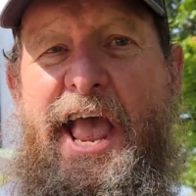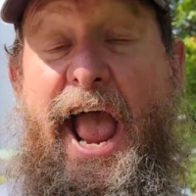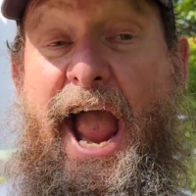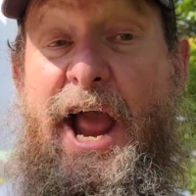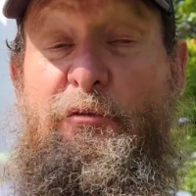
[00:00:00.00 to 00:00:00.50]

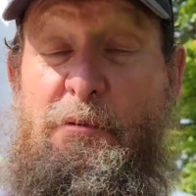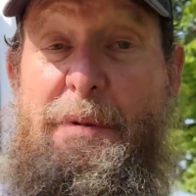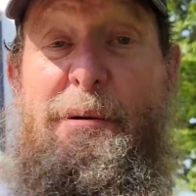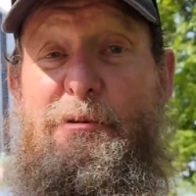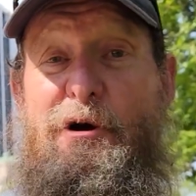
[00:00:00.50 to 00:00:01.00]
And
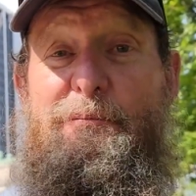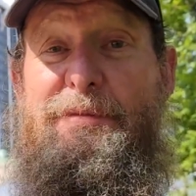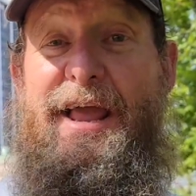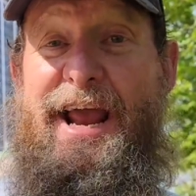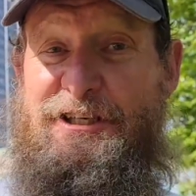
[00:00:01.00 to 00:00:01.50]
remember,
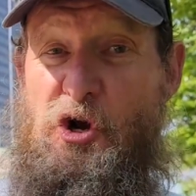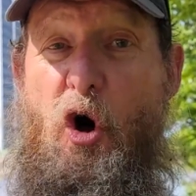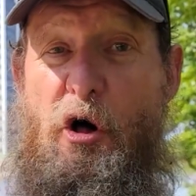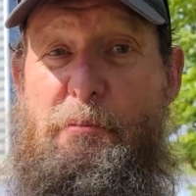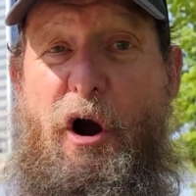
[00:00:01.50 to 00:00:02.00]
it's
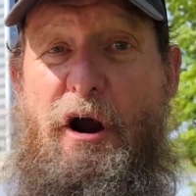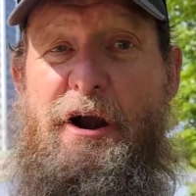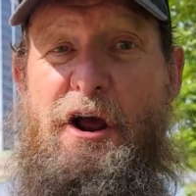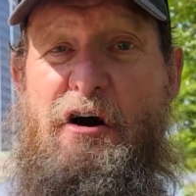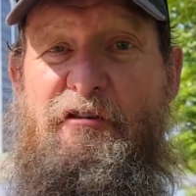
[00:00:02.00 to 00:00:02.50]
all part
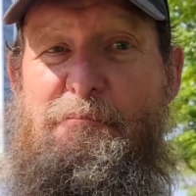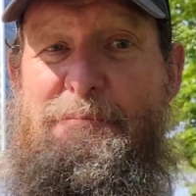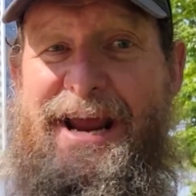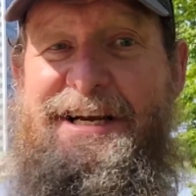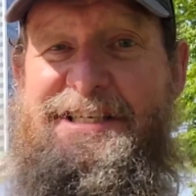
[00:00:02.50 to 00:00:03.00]
of
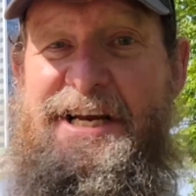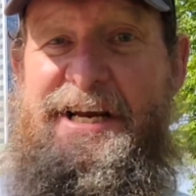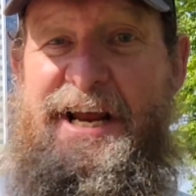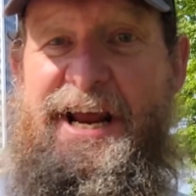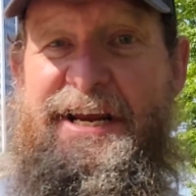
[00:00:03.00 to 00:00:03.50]
Amazing
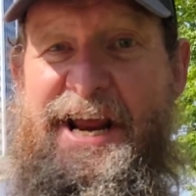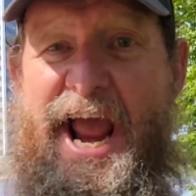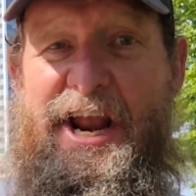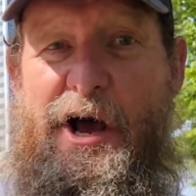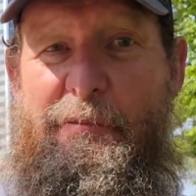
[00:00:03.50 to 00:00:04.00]

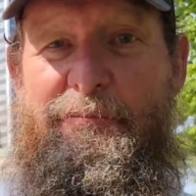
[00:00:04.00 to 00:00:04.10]
Indiana.